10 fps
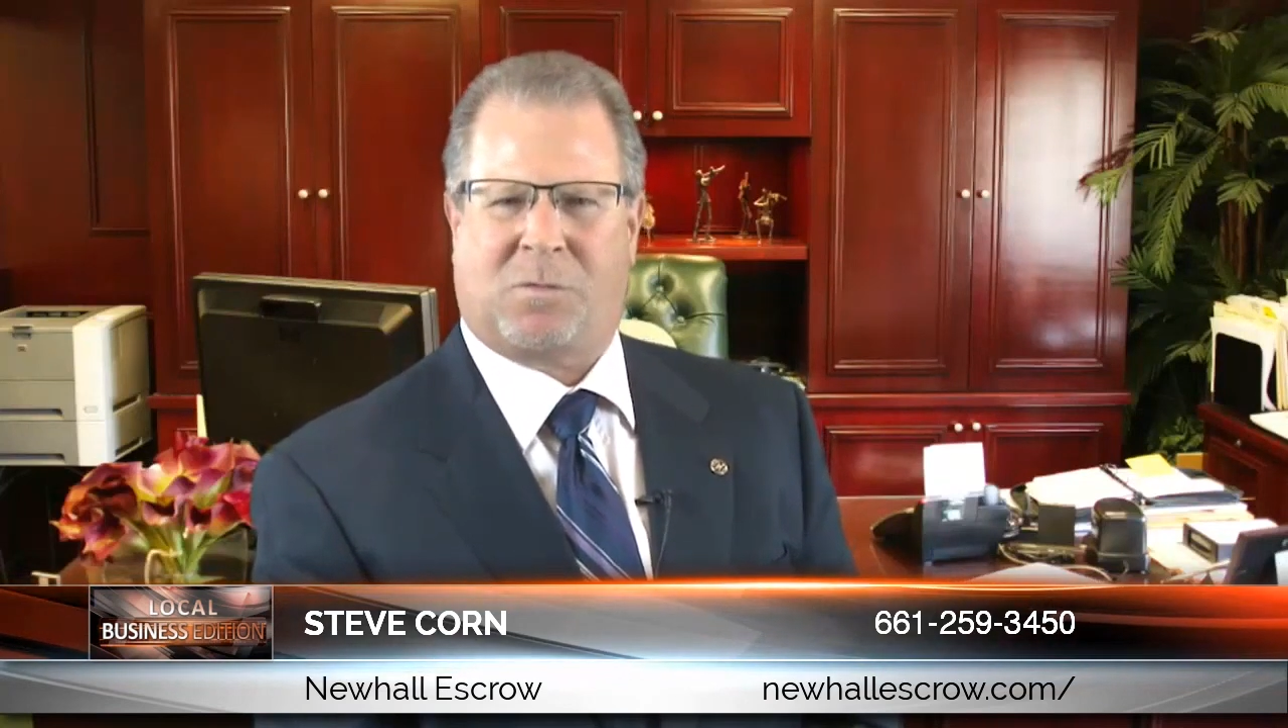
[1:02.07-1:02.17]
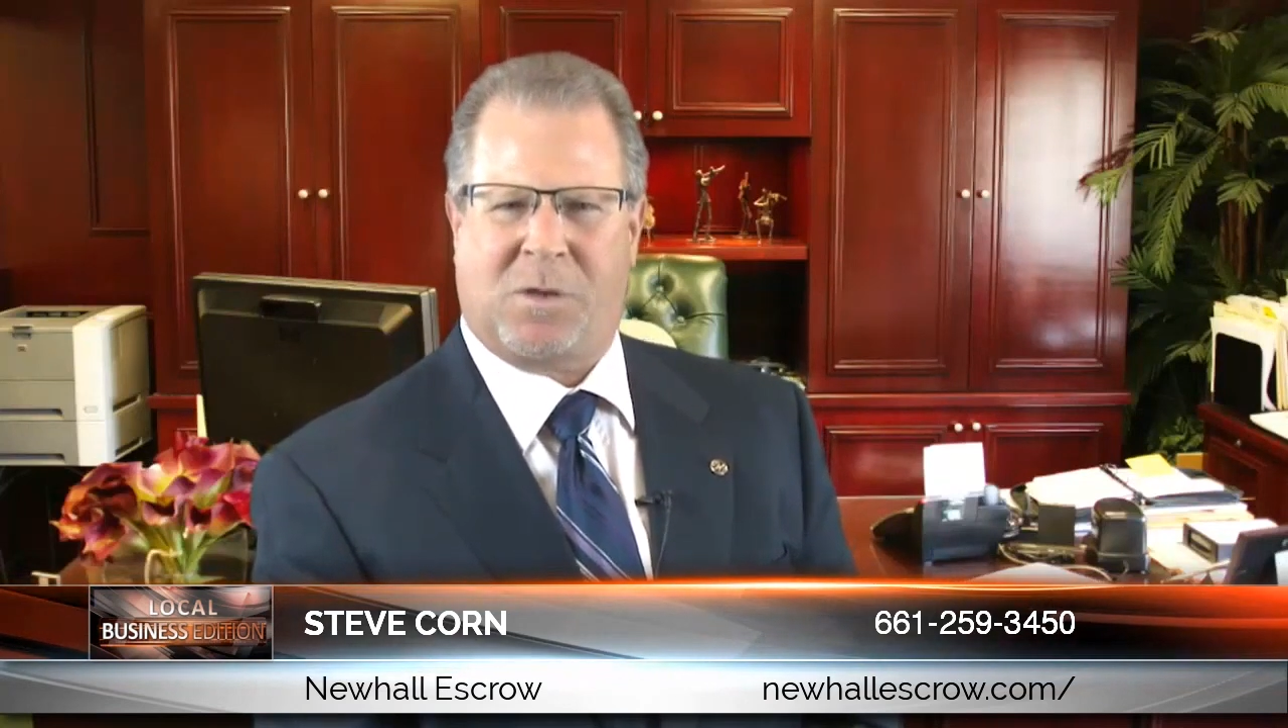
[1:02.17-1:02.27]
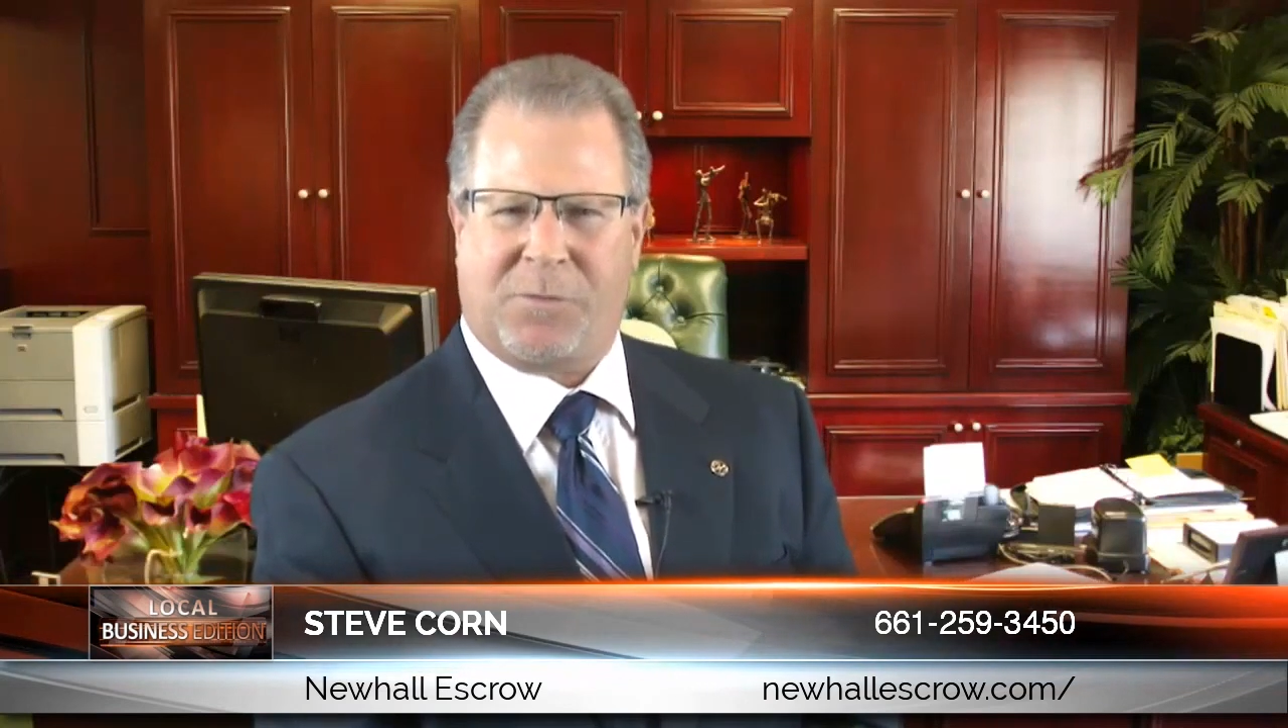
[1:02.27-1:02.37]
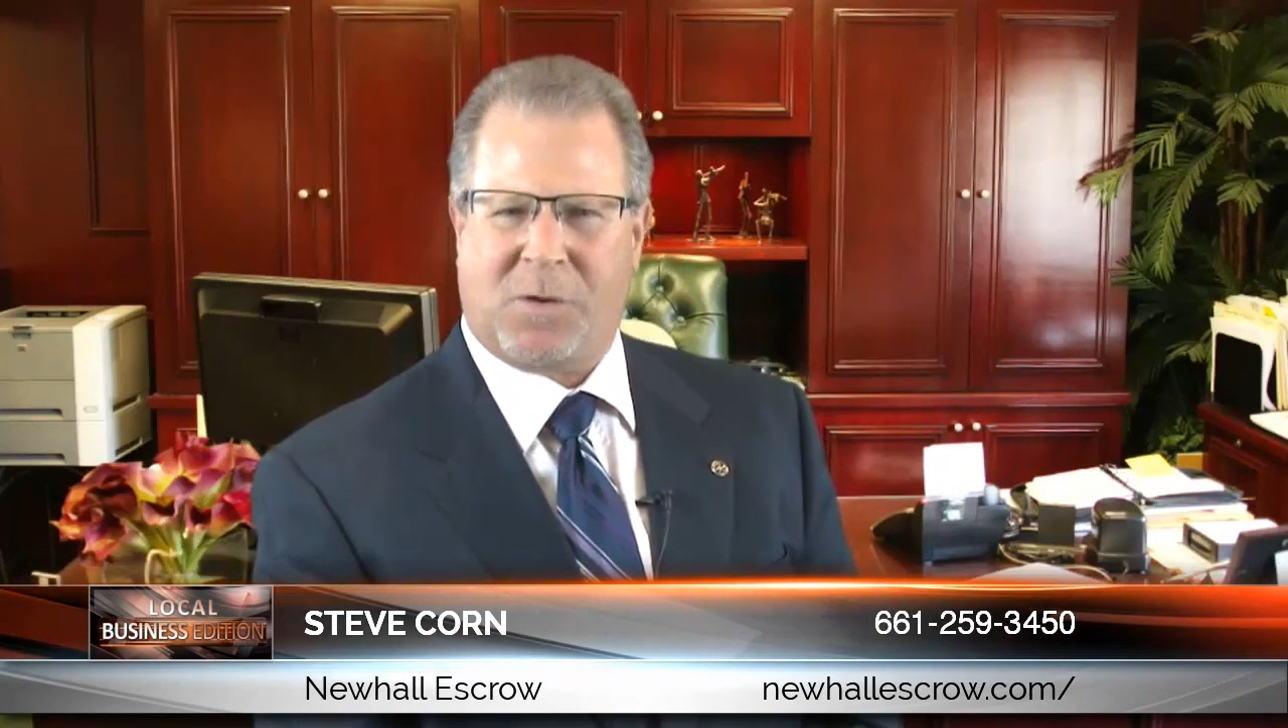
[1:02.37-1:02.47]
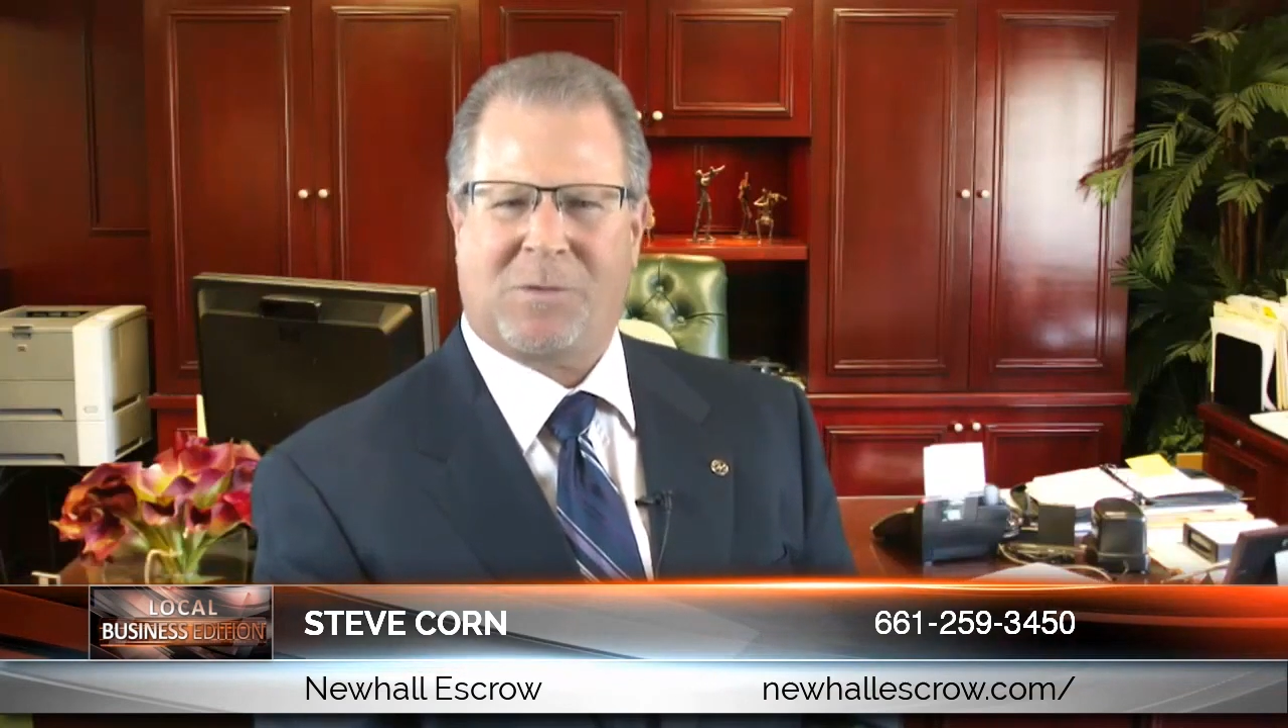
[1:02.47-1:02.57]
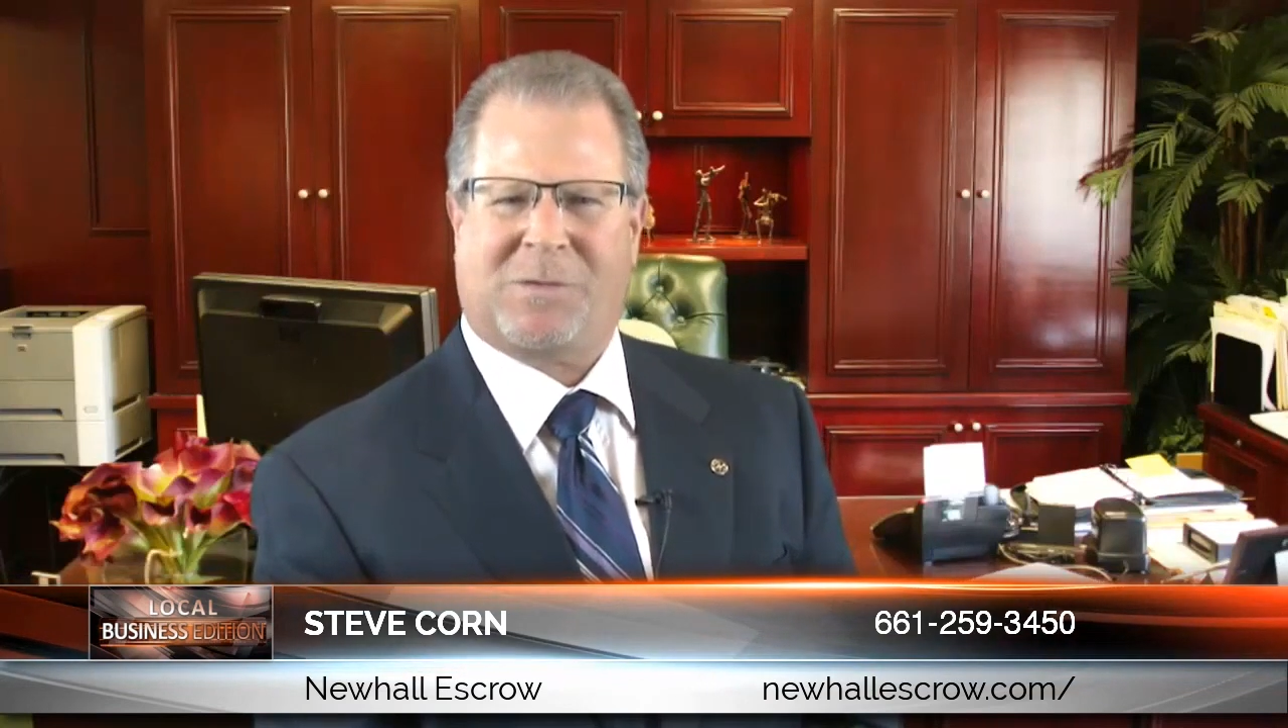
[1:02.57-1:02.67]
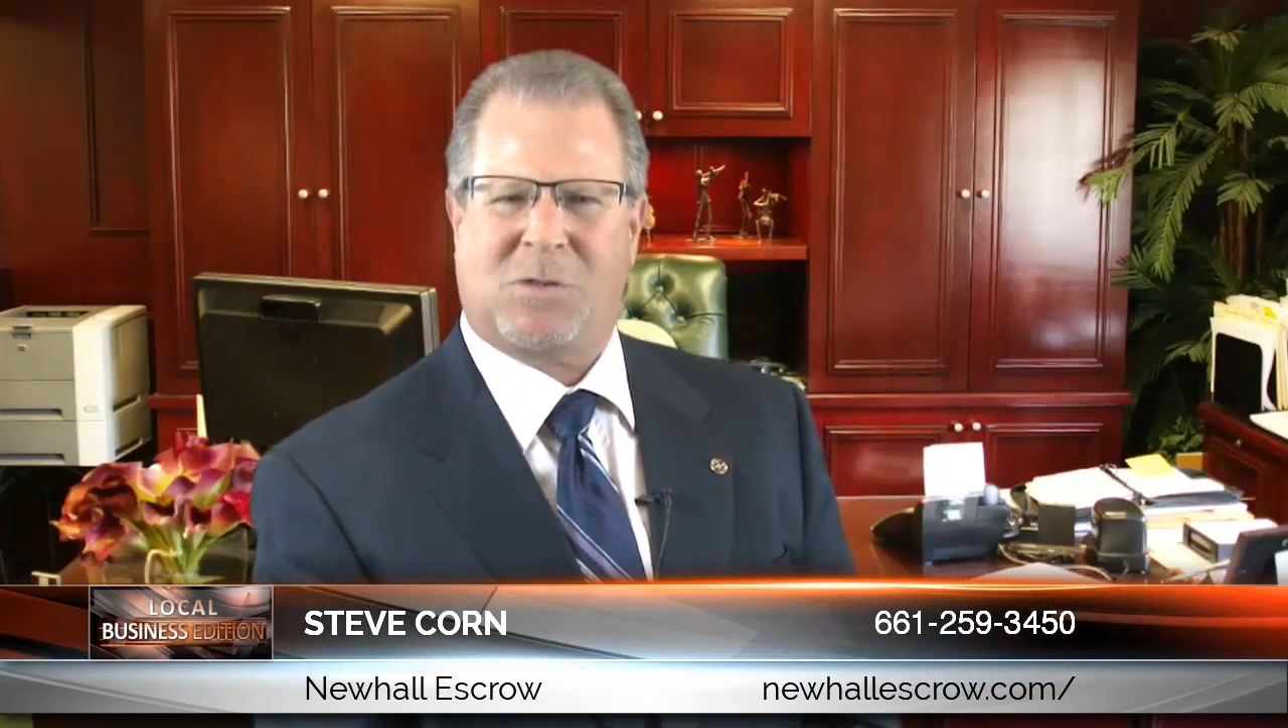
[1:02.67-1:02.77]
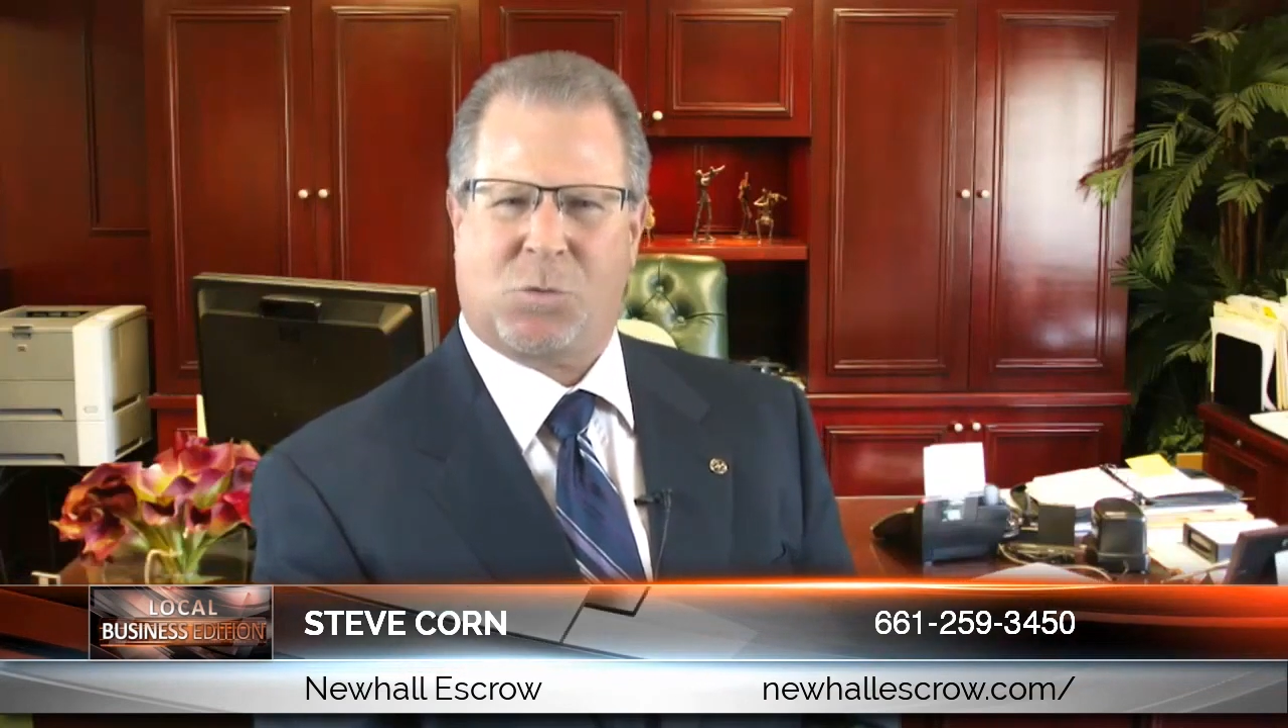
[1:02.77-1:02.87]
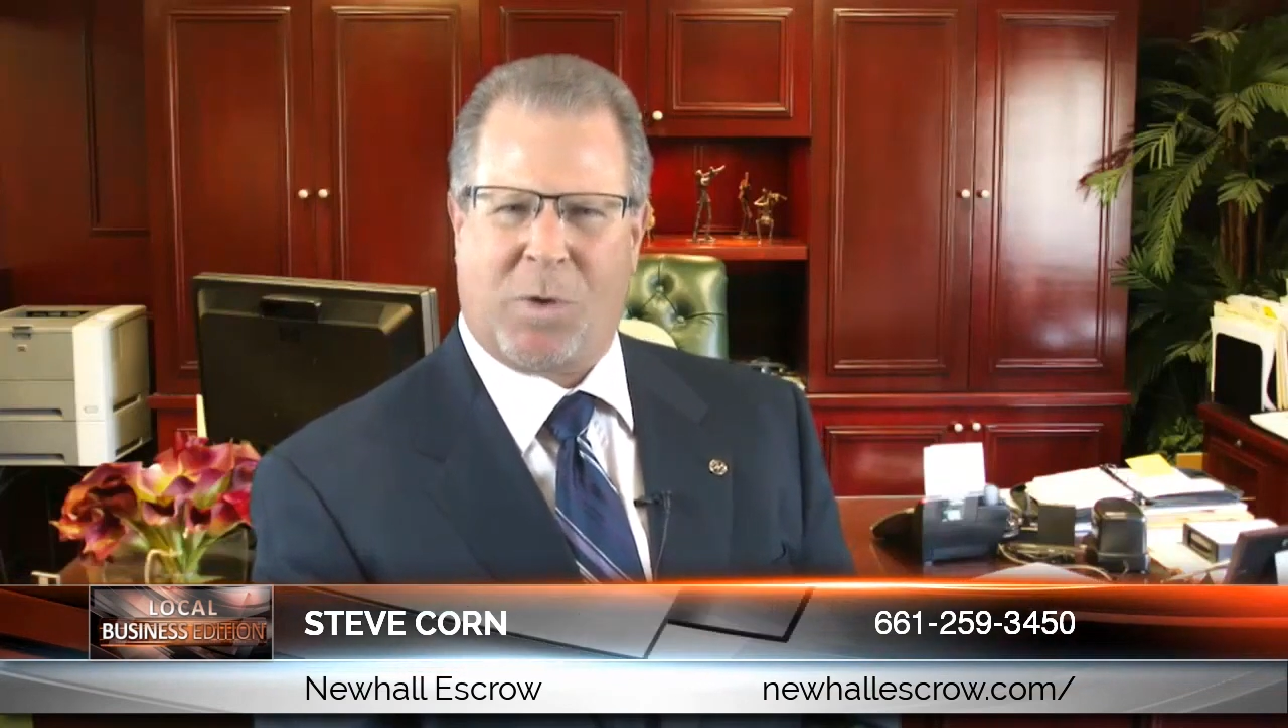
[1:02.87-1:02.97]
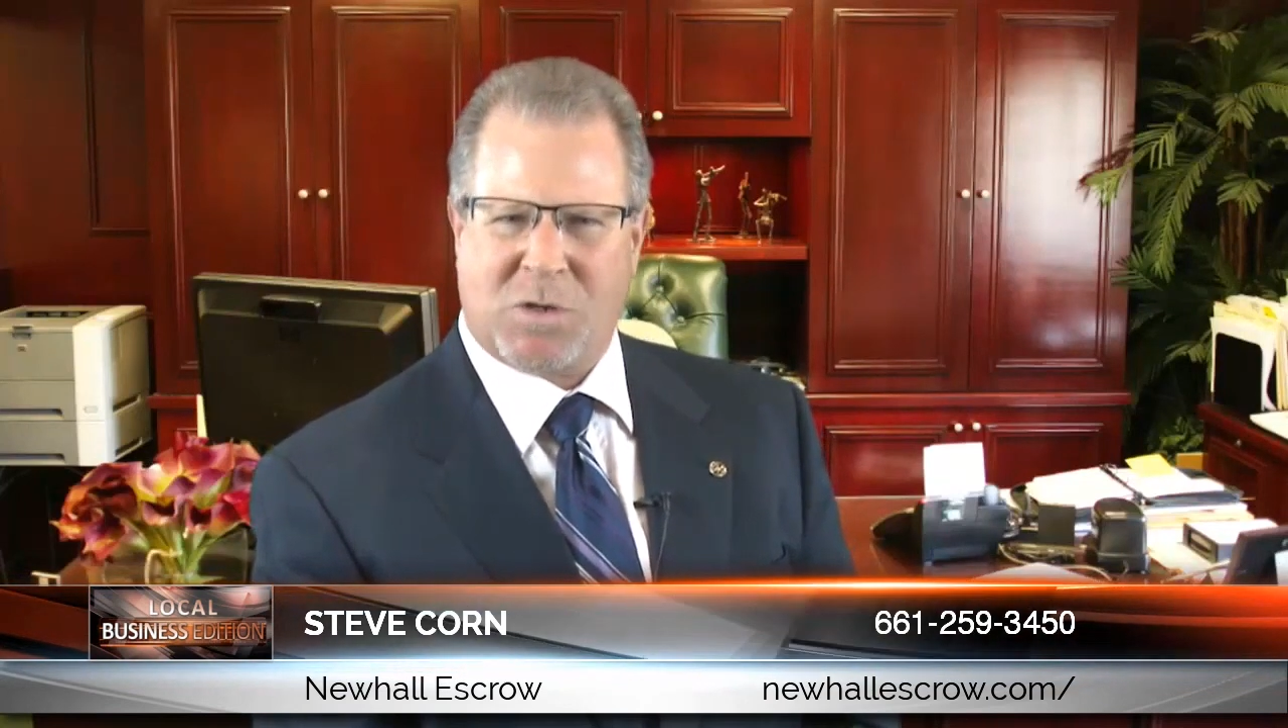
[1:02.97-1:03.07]
difficult
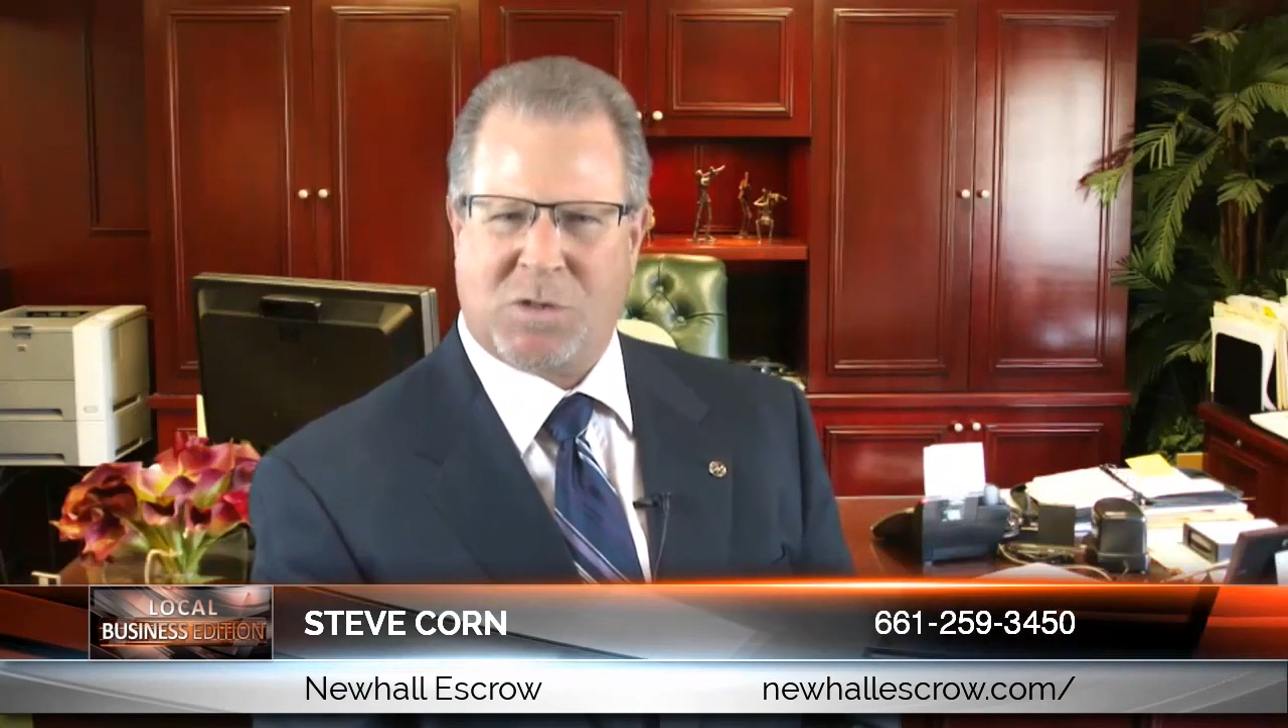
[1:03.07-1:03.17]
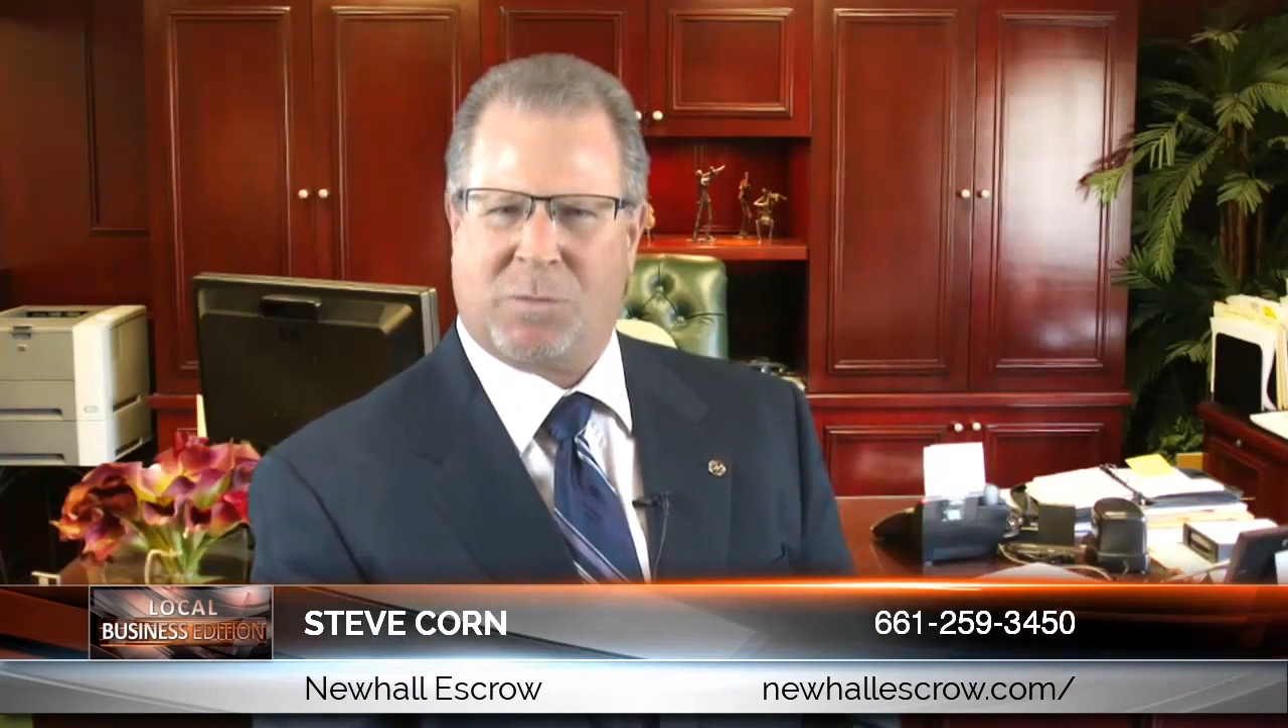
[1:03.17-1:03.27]
situations